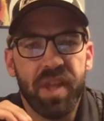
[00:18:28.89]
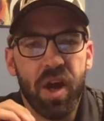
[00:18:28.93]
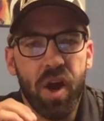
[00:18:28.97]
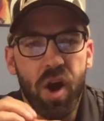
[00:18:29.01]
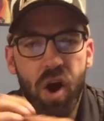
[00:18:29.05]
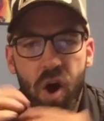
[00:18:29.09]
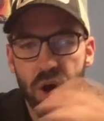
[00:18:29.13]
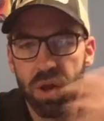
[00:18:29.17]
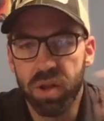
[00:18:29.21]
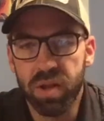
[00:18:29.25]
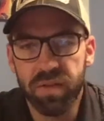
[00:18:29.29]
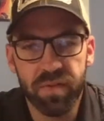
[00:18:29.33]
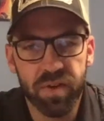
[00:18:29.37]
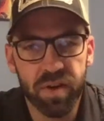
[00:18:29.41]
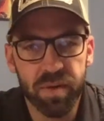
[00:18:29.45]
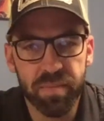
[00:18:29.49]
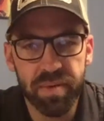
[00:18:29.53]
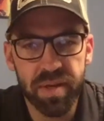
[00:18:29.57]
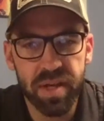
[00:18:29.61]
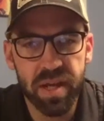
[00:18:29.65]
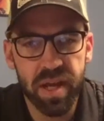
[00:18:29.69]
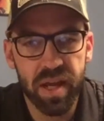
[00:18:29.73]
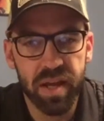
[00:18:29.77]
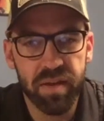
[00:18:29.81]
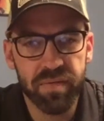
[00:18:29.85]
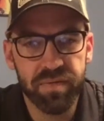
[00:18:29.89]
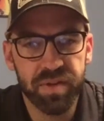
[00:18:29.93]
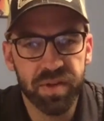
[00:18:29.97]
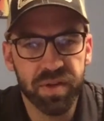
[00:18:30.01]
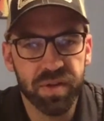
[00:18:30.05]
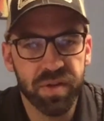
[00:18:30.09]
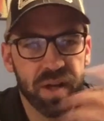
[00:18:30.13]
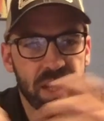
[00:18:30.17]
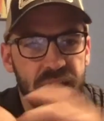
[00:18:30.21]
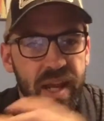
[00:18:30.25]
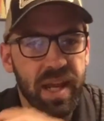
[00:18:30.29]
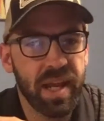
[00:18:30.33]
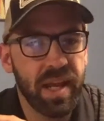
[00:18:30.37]
all of our
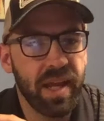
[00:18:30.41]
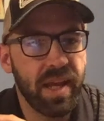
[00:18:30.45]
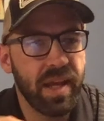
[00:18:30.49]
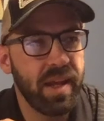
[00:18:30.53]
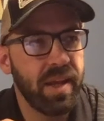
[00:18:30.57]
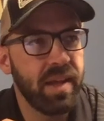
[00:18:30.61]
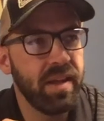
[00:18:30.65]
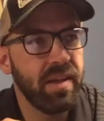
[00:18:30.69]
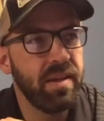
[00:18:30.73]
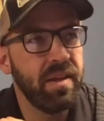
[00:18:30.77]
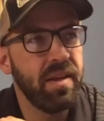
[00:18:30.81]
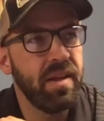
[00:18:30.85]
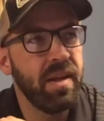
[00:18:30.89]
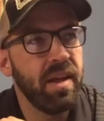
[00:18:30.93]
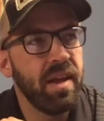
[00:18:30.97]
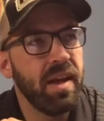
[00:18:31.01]
behavior and